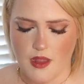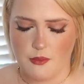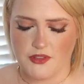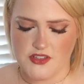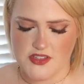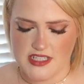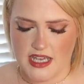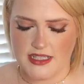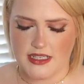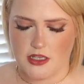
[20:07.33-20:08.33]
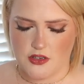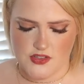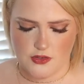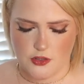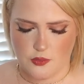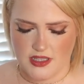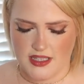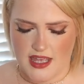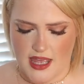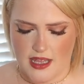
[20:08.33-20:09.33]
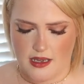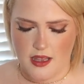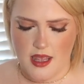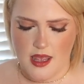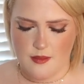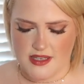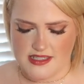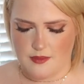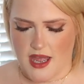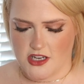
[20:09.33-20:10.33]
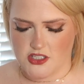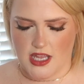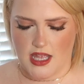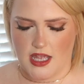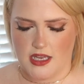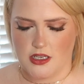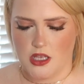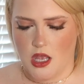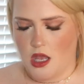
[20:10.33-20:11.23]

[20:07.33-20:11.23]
but there's a ton in here so you really can mix and match and